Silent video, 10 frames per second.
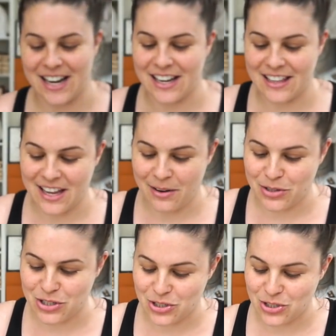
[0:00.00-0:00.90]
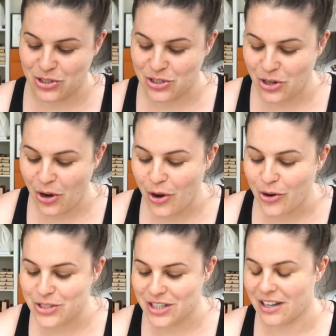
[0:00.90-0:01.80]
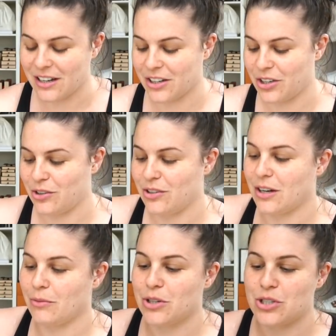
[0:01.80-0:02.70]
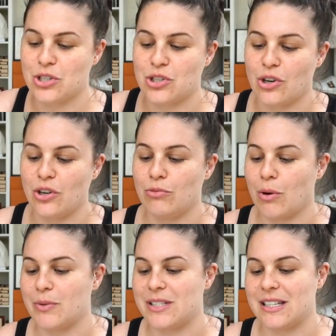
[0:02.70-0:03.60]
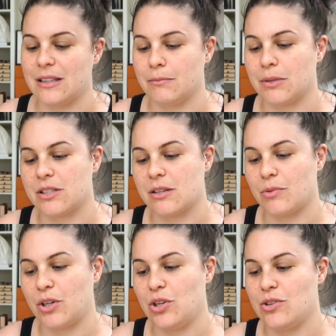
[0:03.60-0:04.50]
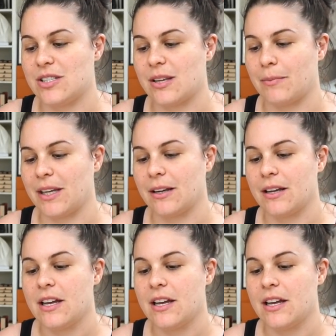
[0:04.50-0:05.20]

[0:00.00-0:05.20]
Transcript: and they were just so darn cute, and I wanted to show you what was in them because I want to use something.